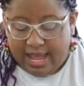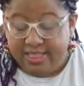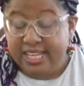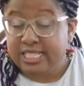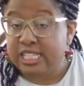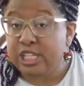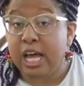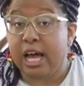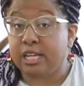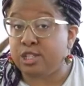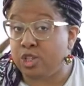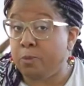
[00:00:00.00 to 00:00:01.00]
And this is
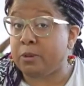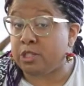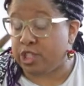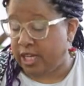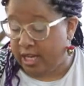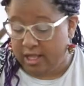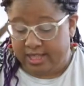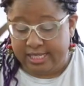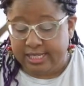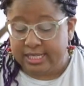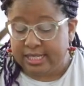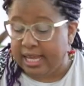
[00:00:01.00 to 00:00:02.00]
a super cheat.
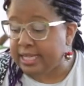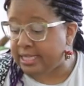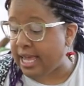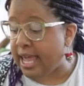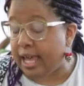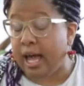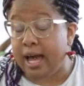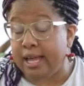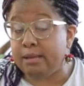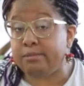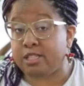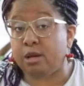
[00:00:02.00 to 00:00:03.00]
This is like saying,
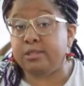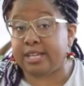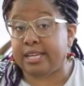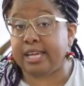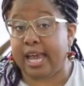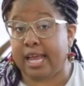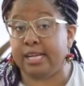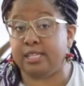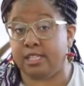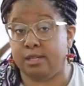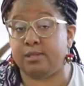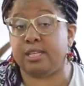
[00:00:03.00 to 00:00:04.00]
I am so
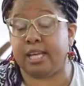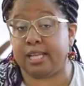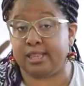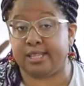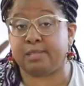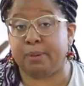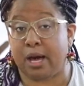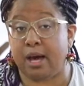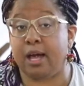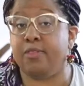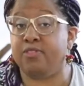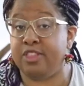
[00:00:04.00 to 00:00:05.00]
dedicated to using this
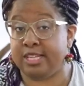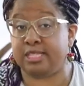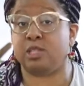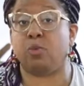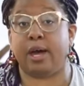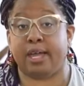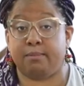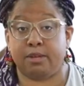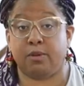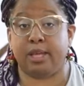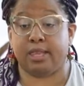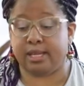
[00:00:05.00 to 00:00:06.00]
pot, this is why
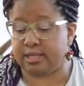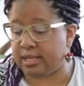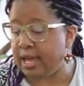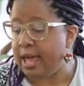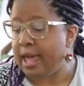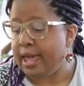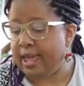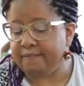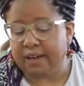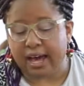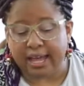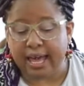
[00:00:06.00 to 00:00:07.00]
I'm doing this.
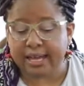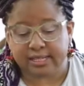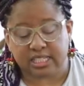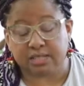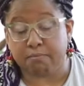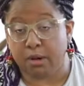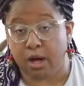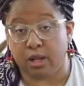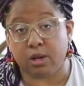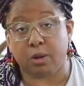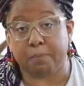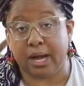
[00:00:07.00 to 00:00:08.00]
If I had a
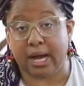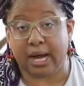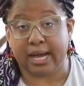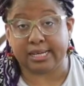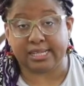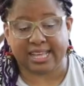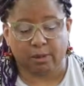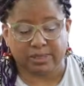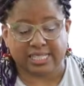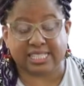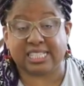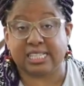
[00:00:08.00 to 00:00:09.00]
smaller pot that
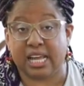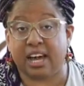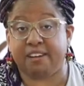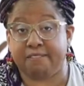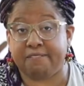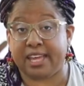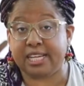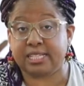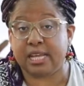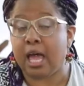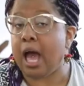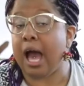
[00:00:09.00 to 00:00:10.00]
was a snug
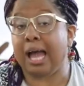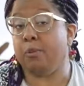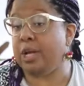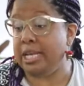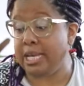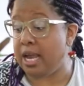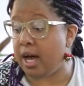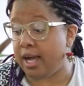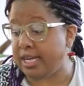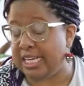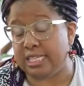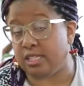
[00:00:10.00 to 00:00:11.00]
fit, I would
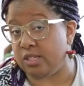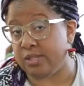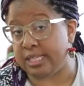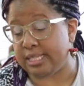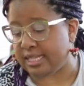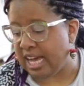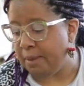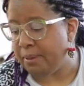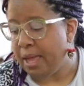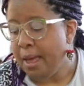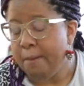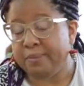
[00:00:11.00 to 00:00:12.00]
not need to do this step.